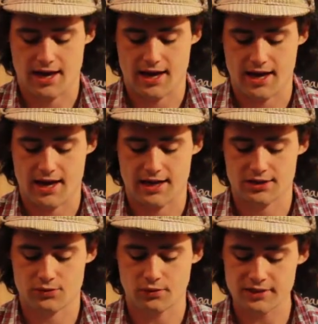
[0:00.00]

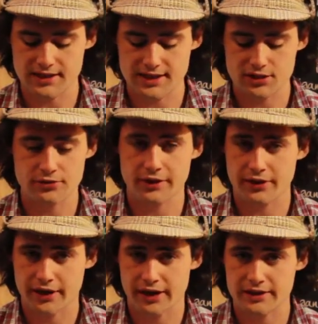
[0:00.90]
Swansea are
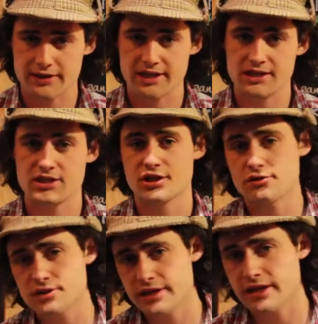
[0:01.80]
doing okay this
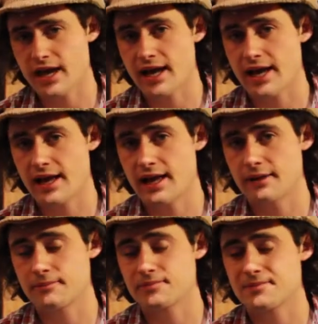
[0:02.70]
season. Chelsea
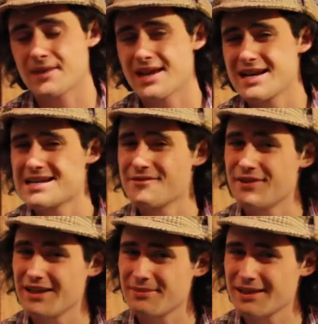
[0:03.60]

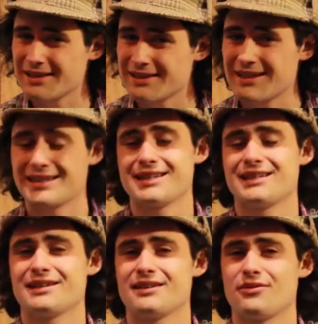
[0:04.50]
feel a bit
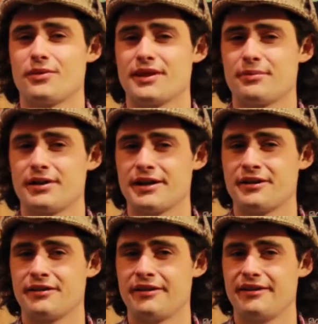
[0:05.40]
unlucky when they
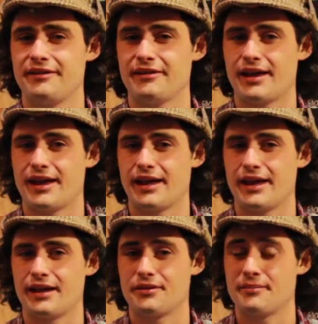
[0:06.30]
played United,
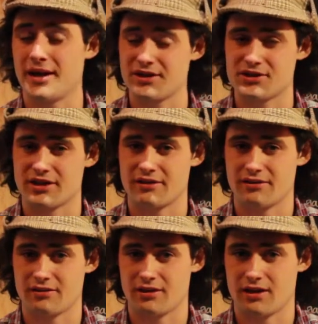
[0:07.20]
and the
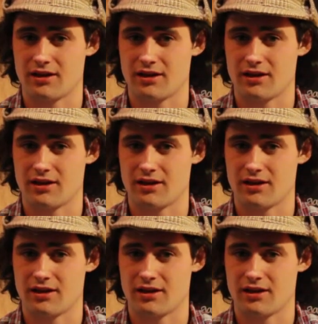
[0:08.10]
manager,